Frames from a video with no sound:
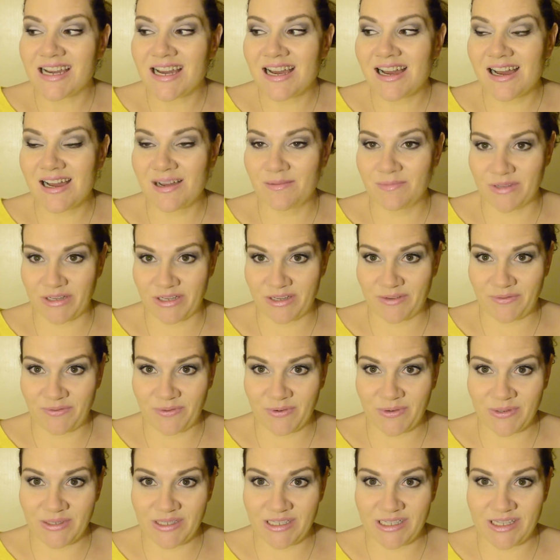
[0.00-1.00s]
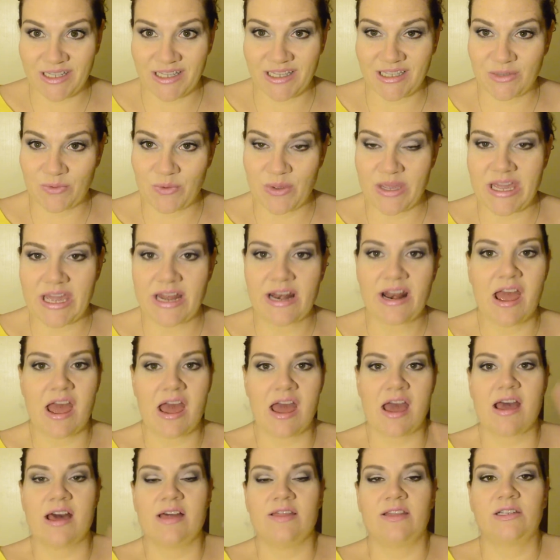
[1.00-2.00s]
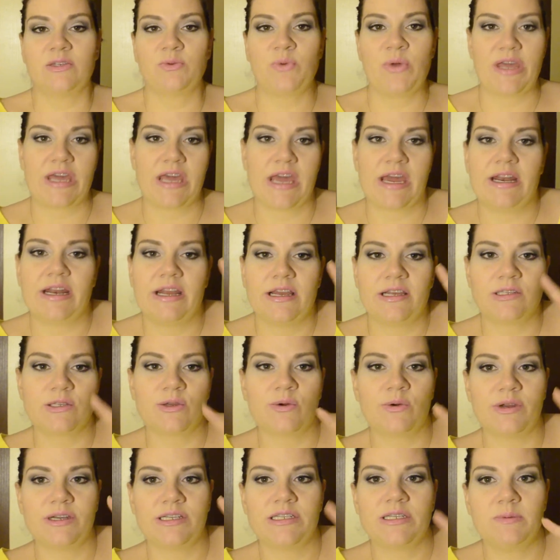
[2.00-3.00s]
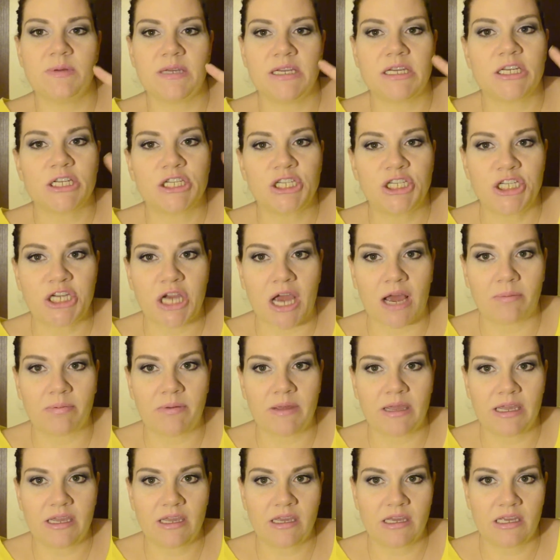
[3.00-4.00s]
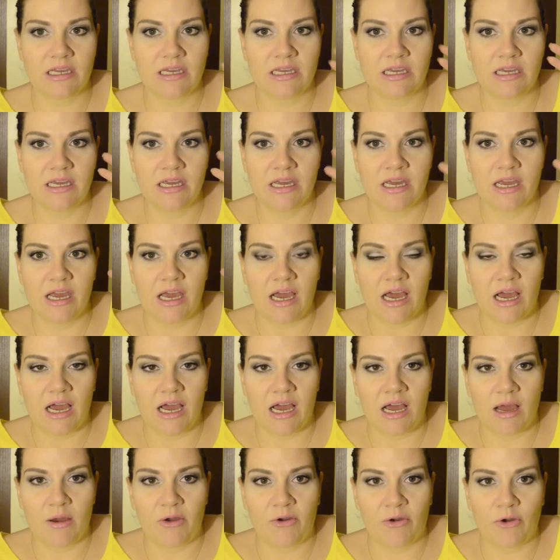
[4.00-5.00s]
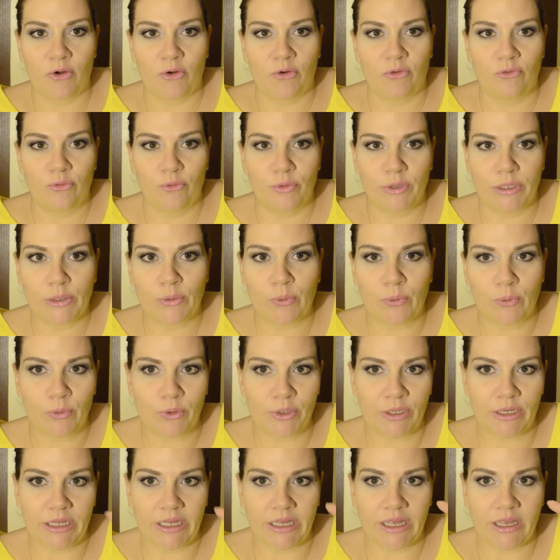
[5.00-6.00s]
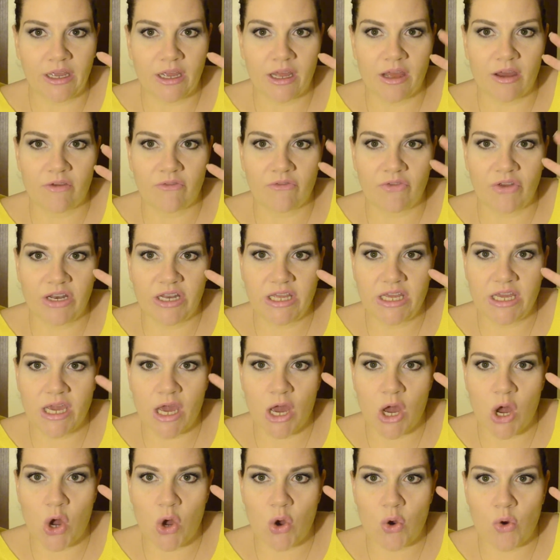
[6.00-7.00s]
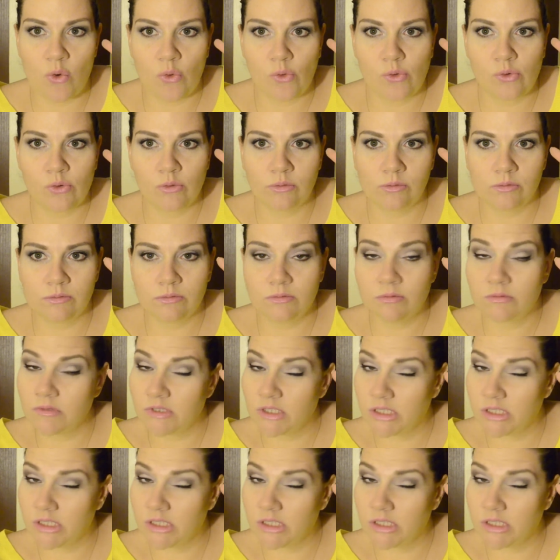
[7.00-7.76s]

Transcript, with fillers: I'm looking forward to this weekend. This weekend is going to be shopping, recording videos,